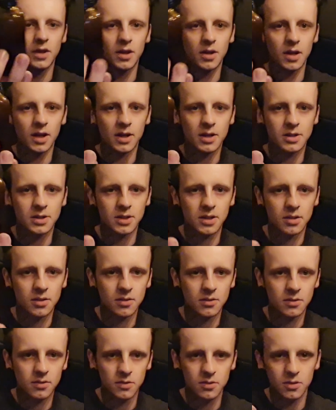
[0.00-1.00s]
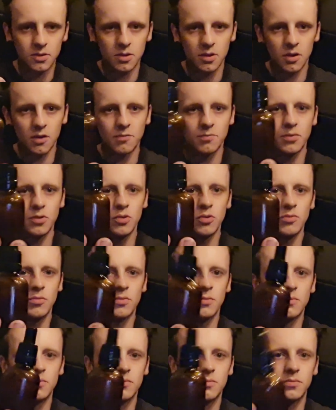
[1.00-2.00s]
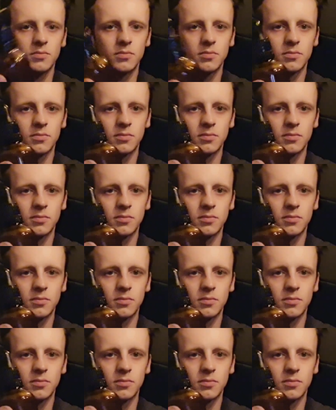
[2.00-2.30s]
of the elixir of Bune.